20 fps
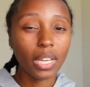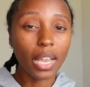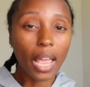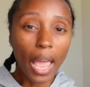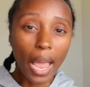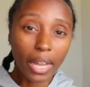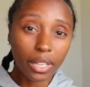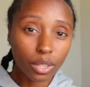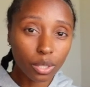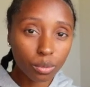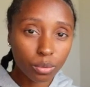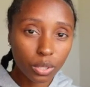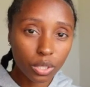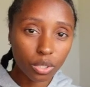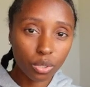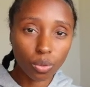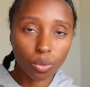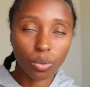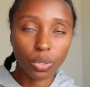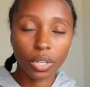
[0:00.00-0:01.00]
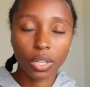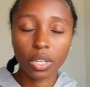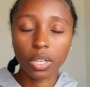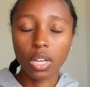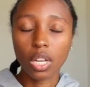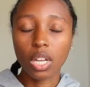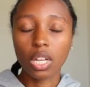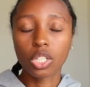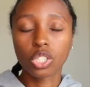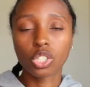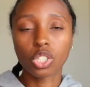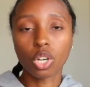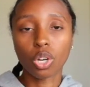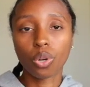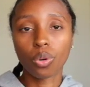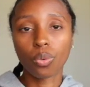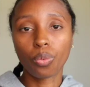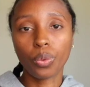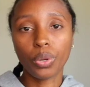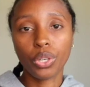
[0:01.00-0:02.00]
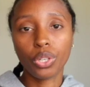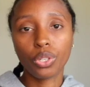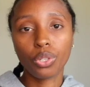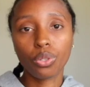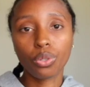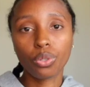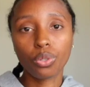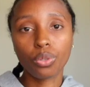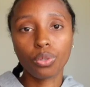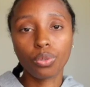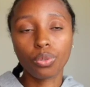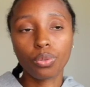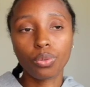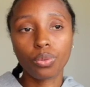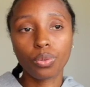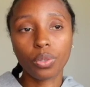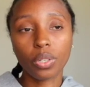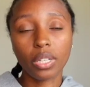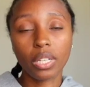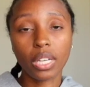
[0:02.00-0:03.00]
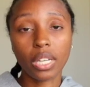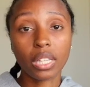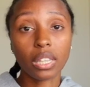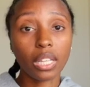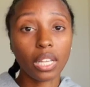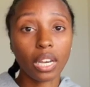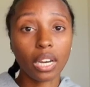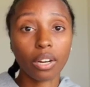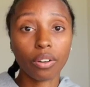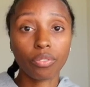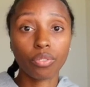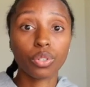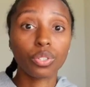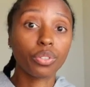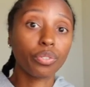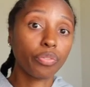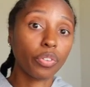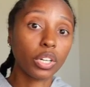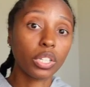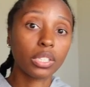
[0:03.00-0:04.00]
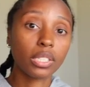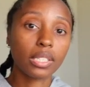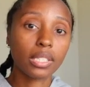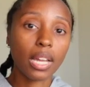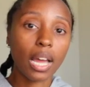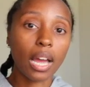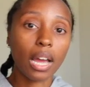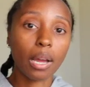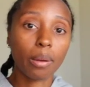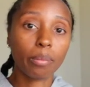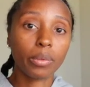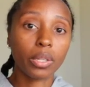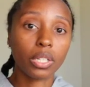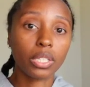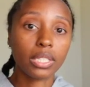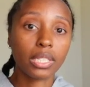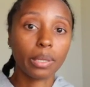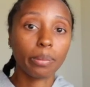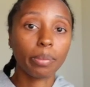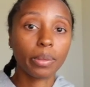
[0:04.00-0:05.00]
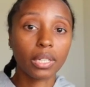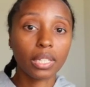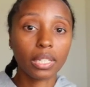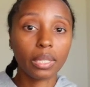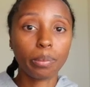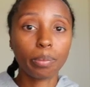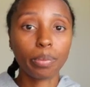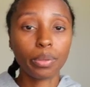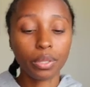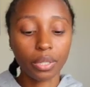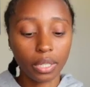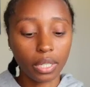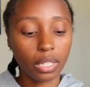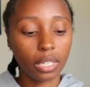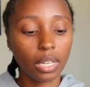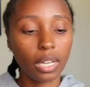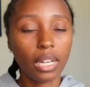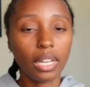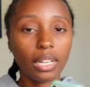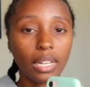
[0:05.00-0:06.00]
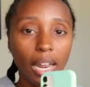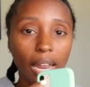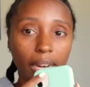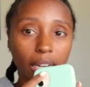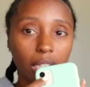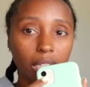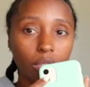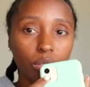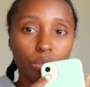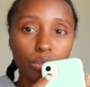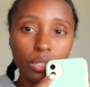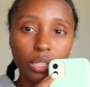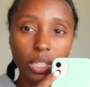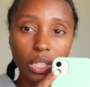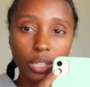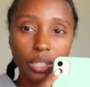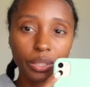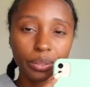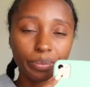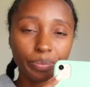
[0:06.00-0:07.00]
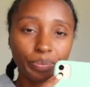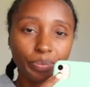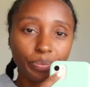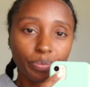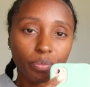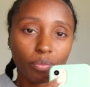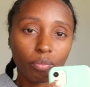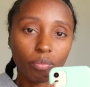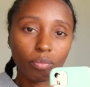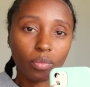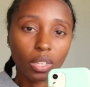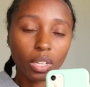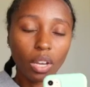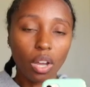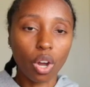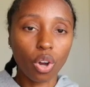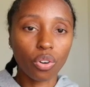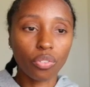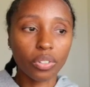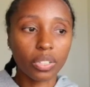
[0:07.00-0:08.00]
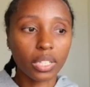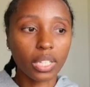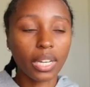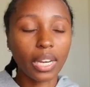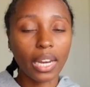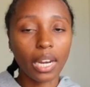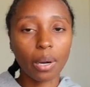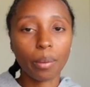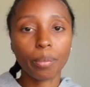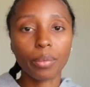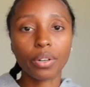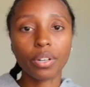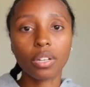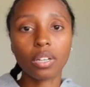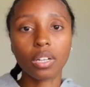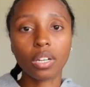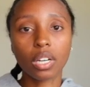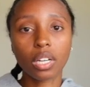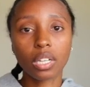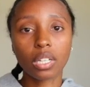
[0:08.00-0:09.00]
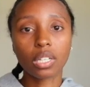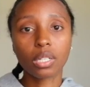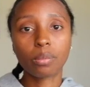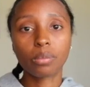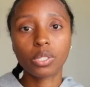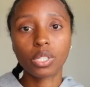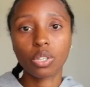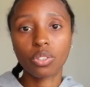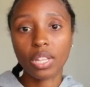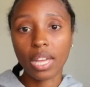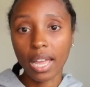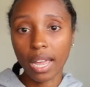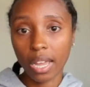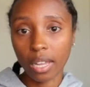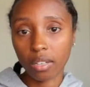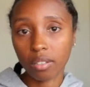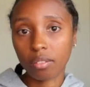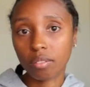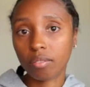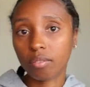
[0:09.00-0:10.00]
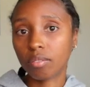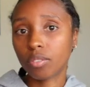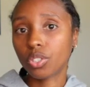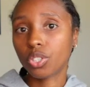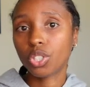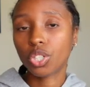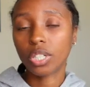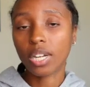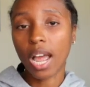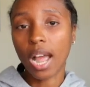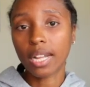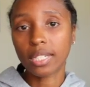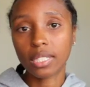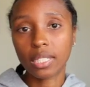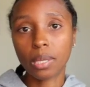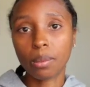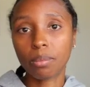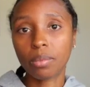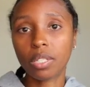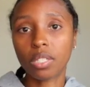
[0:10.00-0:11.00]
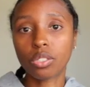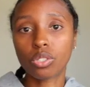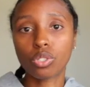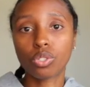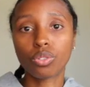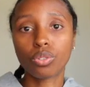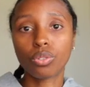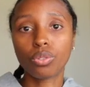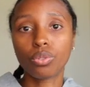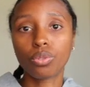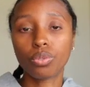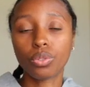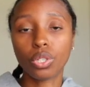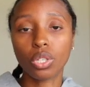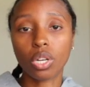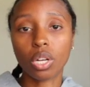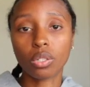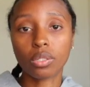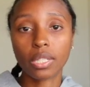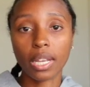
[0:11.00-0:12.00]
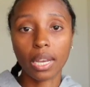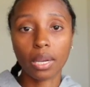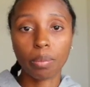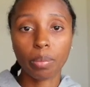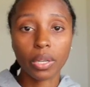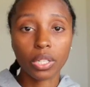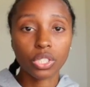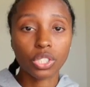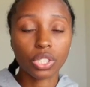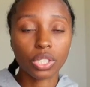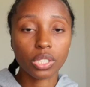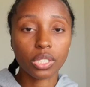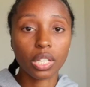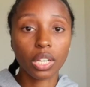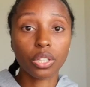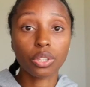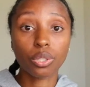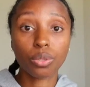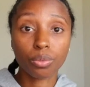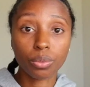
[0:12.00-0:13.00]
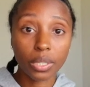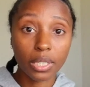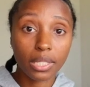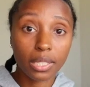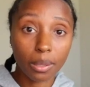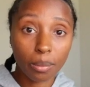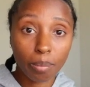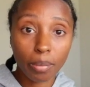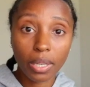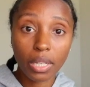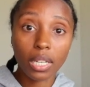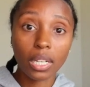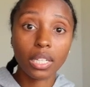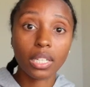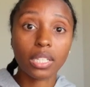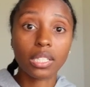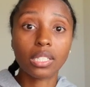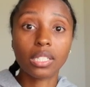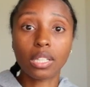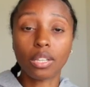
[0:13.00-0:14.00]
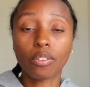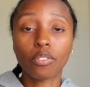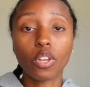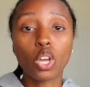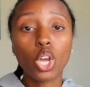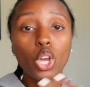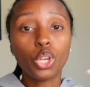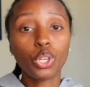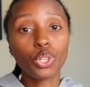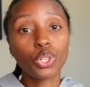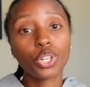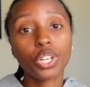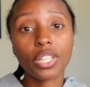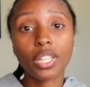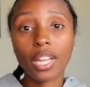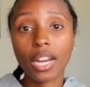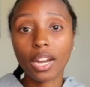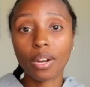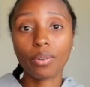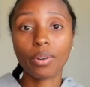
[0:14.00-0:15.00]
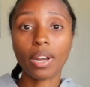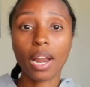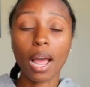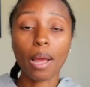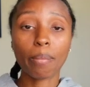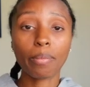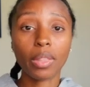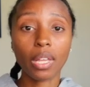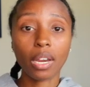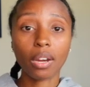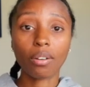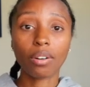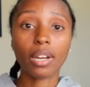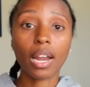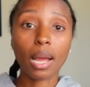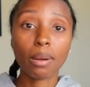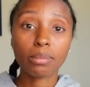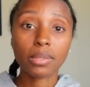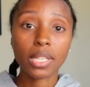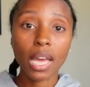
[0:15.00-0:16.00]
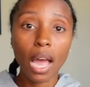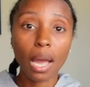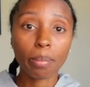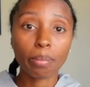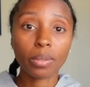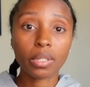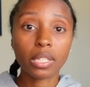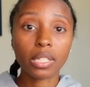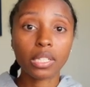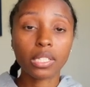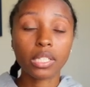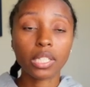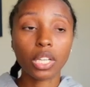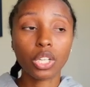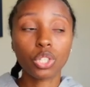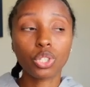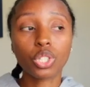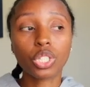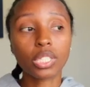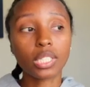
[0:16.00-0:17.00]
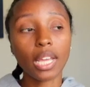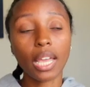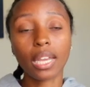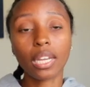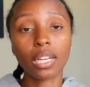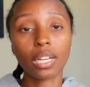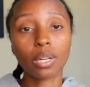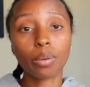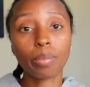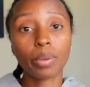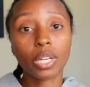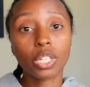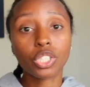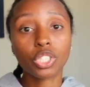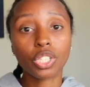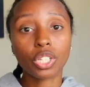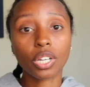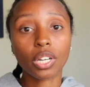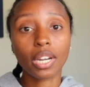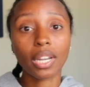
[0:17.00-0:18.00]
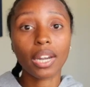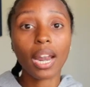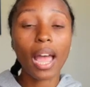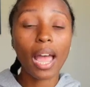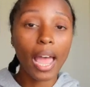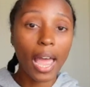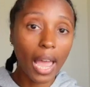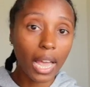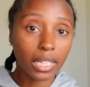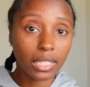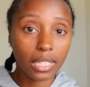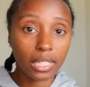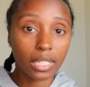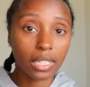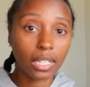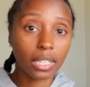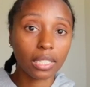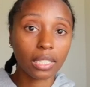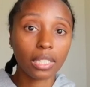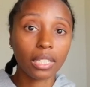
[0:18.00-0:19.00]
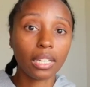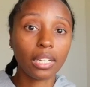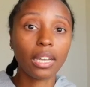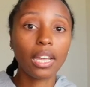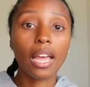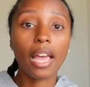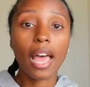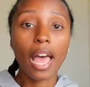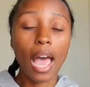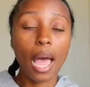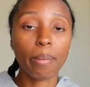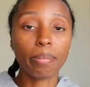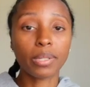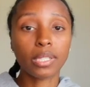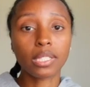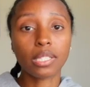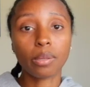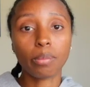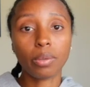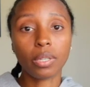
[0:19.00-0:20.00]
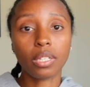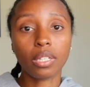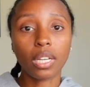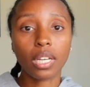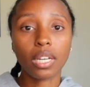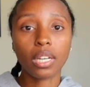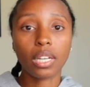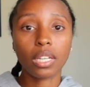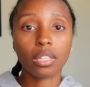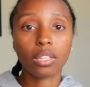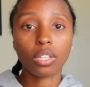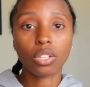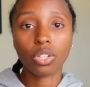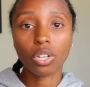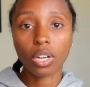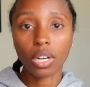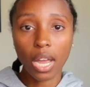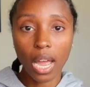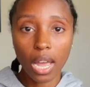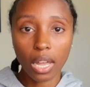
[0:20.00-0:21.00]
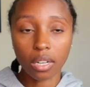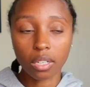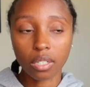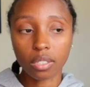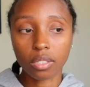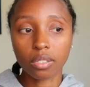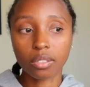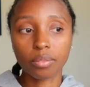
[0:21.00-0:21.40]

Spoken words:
at the resort. So when you get there for the first time, they typically put like a little sticker over the camera so that you're not tempted to, you know, take pictures. And the reason being is if you're there and I'm topless and you're taking a picture and I accidentally happen to be in it, then you're kind of,